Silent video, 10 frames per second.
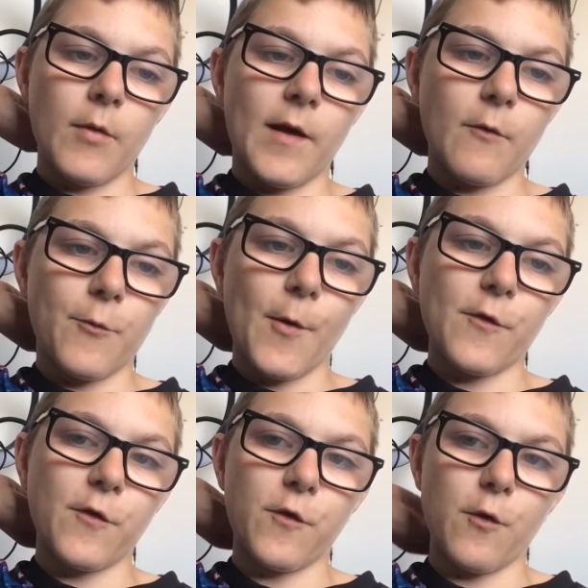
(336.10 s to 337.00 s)
that was
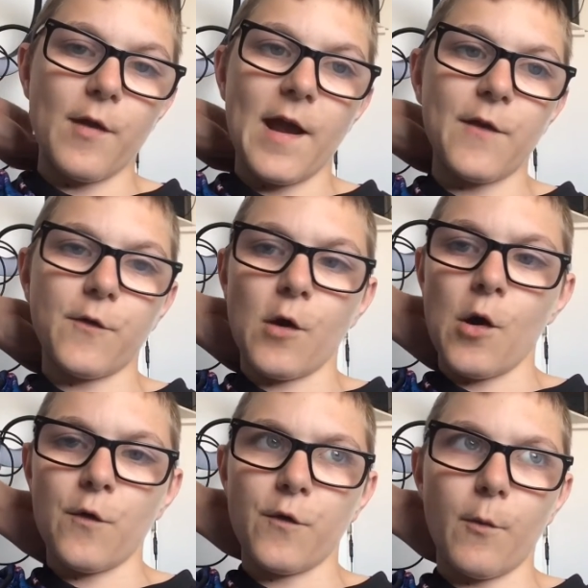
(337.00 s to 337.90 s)
posted 2 days
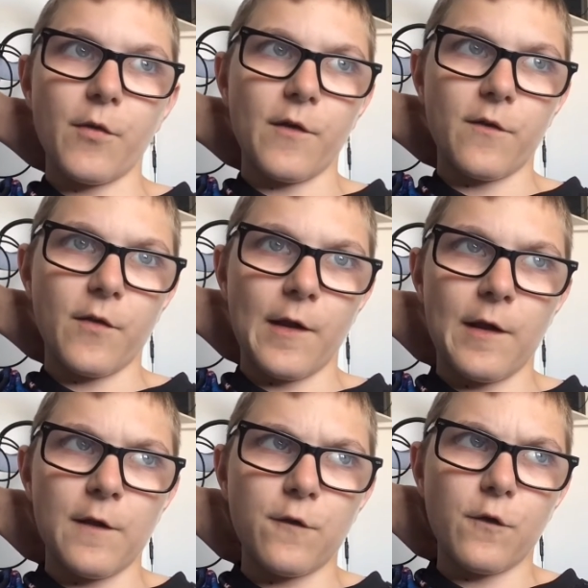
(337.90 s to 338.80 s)
ago. So what day is
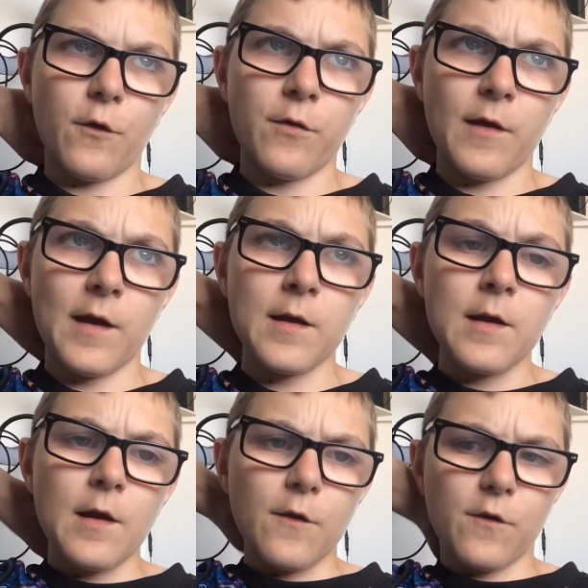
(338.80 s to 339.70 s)
today? Sunday,
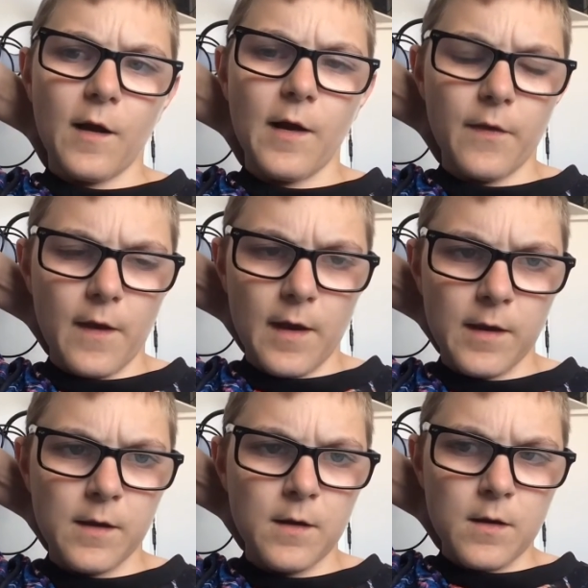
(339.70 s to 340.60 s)

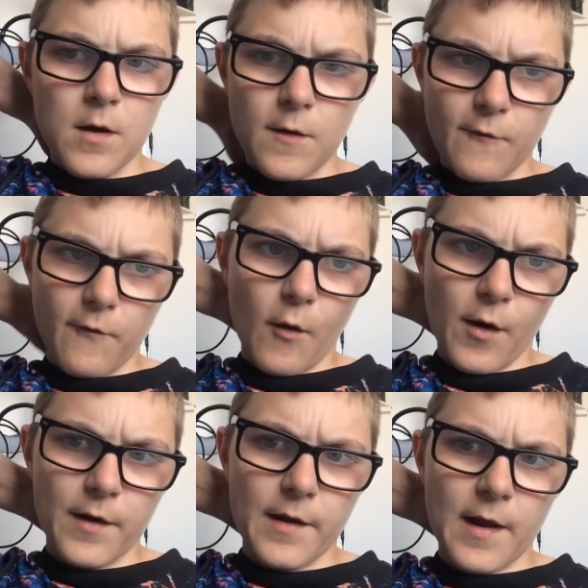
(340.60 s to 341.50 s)
Saturday,
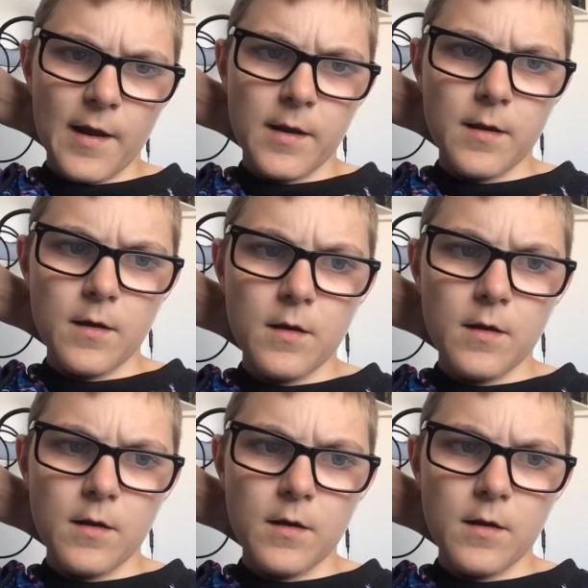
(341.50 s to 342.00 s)
Friday.